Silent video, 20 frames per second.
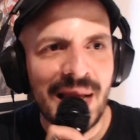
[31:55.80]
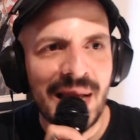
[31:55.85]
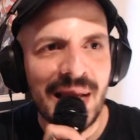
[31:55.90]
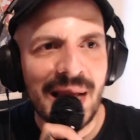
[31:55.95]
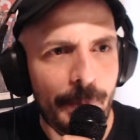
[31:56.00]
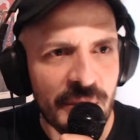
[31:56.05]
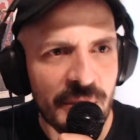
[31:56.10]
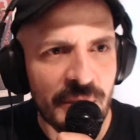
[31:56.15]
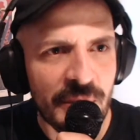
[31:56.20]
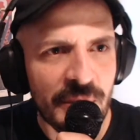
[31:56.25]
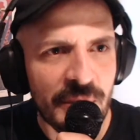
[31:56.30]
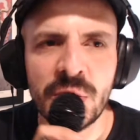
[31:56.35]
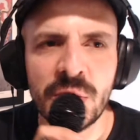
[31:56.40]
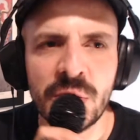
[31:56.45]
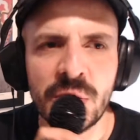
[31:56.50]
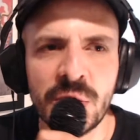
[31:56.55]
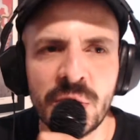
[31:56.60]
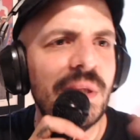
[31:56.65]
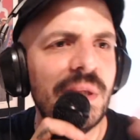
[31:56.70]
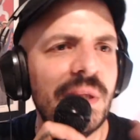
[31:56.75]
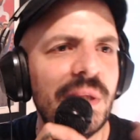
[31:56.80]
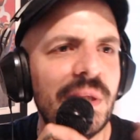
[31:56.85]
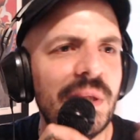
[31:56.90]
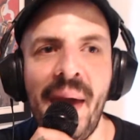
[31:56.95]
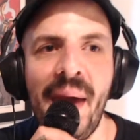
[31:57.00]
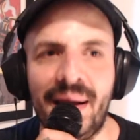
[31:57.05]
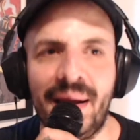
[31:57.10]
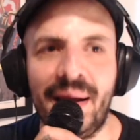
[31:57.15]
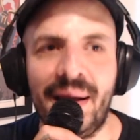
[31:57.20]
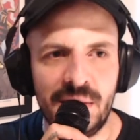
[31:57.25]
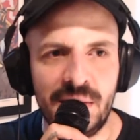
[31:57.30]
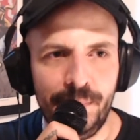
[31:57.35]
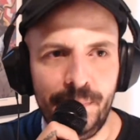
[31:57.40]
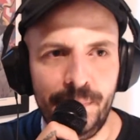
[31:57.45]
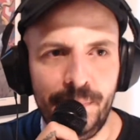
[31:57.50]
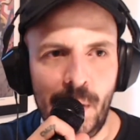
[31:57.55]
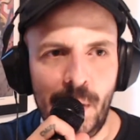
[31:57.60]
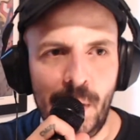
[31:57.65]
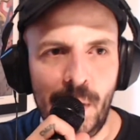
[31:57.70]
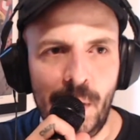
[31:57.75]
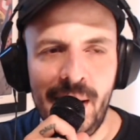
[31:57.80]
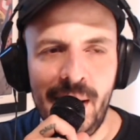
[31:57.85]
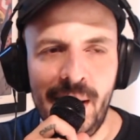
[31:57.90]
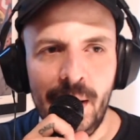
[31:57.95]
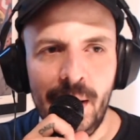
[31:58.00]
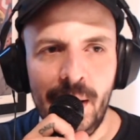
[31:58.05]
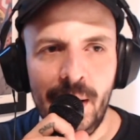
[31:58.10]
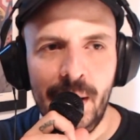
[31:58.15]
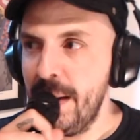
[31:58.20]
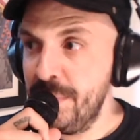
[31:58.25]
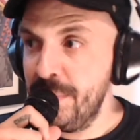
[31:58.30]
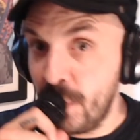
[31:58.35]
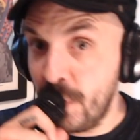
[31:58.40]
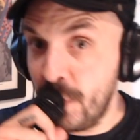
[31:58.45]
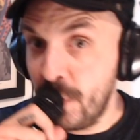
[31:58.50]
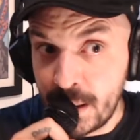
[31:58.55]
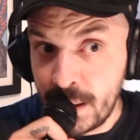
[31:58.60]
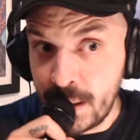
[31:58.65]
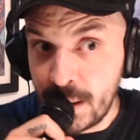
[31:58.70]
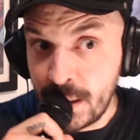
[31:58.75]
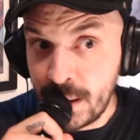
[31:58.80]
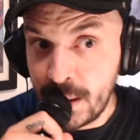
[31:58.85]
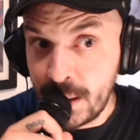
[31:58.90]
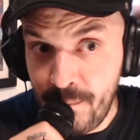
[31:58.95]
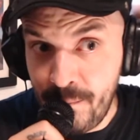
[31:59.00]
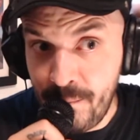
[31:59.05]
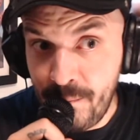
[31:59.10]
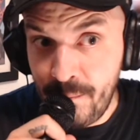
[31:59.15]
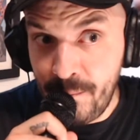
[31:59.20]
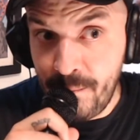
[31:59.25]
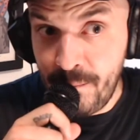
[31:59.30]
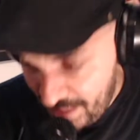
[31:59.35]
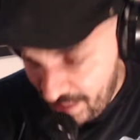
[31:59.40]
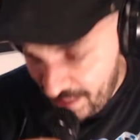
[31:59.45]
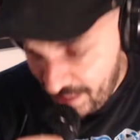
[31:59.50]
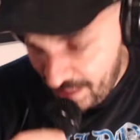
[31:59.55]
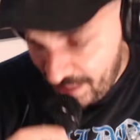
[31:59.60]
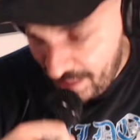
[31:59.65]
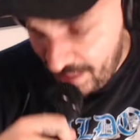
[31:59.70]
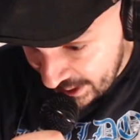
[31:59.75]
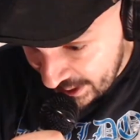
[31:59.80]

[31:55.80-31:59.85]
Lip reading: episode because they're all in these mechs, all right? And they're hooked into the mechs. The mechs would hook